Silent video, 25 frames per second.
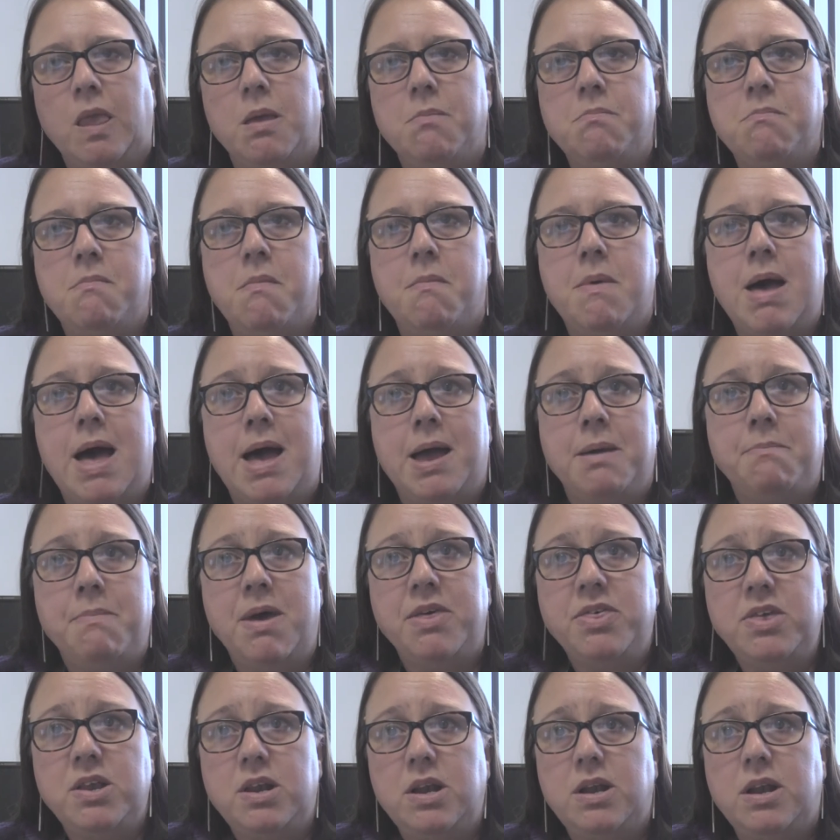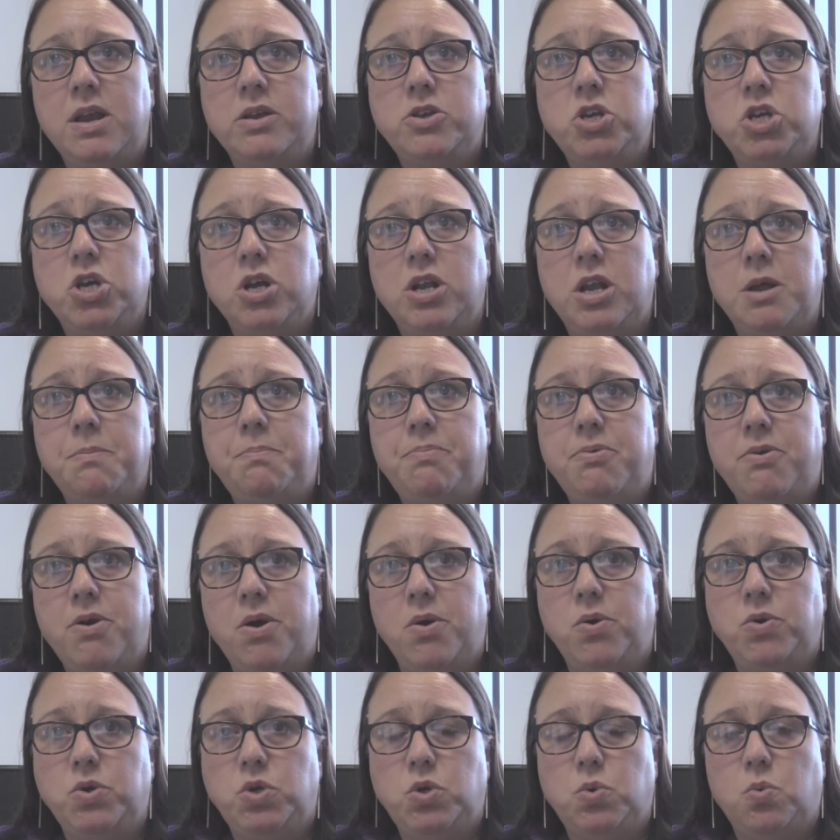My methodological
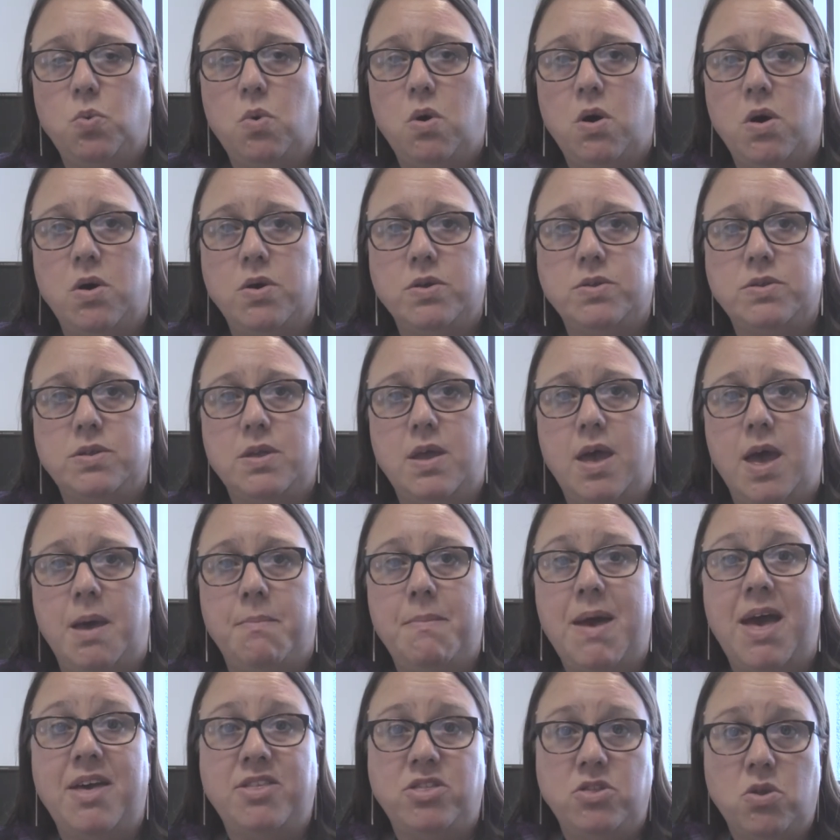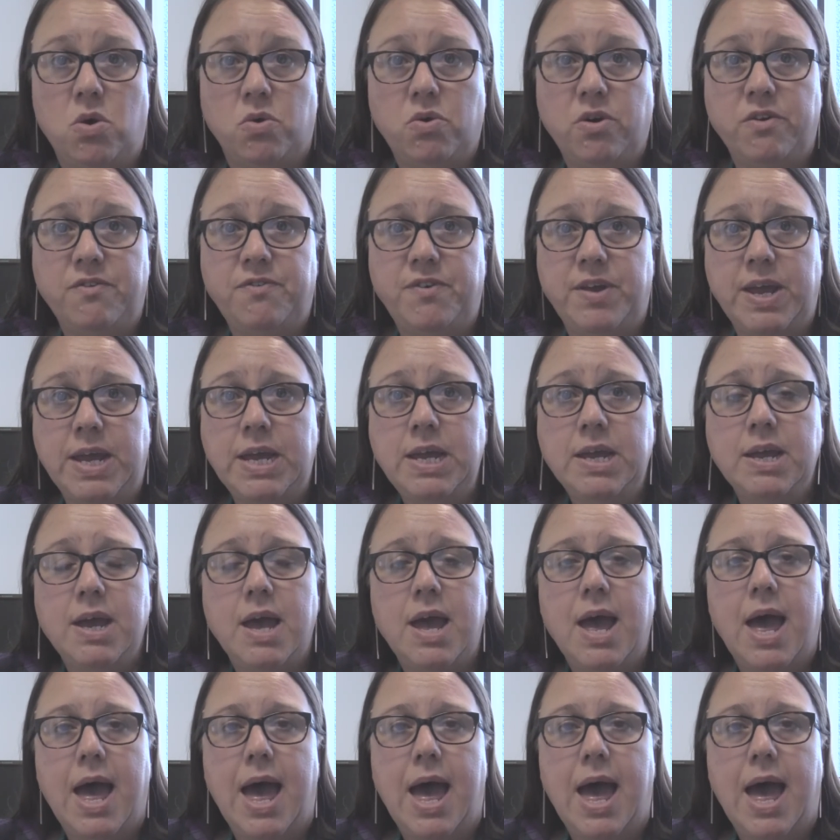approach was um, ethnography,